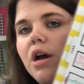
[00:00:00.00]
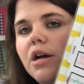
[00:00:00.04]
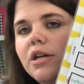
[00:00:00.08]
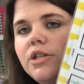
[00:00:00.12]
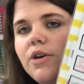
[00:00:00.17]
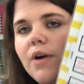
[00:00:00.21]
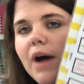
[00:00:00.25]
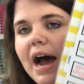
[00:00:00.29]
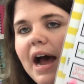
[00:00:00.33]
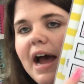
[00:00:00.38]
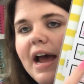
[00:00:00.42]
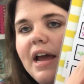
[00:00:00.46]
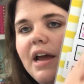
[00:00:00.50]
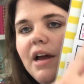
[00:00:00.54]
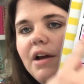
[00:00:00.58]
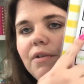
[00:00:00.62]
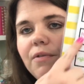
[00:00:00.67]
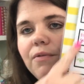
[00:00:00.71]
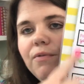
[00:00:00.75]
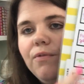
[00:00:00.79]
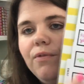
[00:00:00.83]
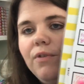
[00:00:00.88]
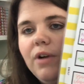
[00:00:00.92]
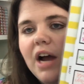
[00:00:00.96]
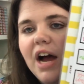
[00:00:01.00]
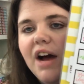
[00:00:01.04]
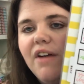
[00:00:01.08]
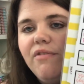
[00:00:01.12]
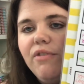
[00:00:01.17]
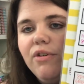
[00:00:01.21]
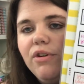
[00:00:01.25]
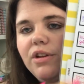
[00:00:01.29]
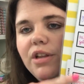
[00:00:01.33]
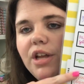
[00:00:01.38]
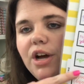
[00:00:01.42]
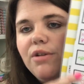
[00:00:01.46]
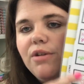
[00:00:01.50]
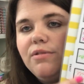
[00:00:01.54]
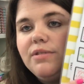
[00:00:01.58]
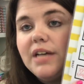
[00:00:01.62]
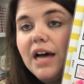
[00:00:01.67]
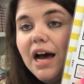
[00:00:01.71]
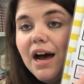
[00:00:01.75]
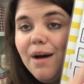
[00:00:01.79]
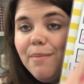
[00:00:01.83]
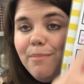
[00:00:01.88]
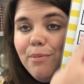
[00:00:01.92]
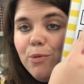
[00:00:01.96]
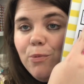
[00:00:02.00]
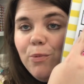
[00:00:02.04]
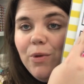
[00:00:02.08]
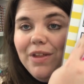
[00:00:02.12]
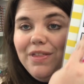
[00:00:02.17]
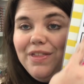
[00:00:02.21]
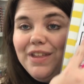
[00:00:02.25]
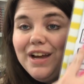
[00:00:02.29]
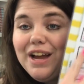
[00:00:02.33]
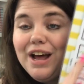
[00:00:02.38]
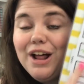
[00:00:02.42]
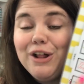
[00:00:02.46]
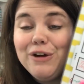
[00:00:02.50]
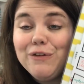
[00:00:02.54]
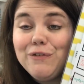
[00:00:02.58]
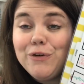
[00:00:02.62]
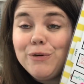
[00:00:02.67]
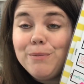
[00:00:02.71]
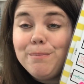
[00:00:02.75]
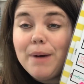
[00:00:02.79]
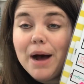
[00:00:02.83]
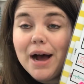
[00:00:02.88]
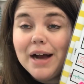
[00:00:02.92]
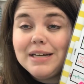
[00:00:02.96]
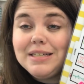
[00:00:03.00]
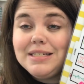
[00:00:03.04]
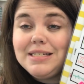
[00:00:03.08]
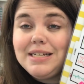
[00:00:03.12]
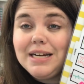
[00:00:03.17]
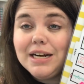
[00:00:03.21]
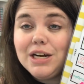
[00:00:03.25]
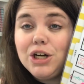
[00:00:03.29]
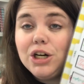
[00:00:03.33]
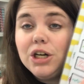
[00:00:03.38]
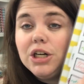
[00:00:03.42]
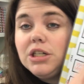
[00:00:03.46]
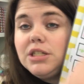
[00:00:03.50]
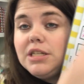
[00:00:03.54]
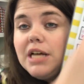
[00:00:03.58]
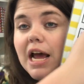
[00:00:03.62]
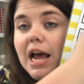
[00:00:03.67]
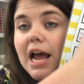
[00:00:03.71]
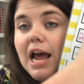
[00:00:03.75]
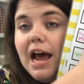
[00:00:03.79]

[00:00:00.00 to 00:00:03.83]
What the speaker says: So I covered those up with the colorful box stickers,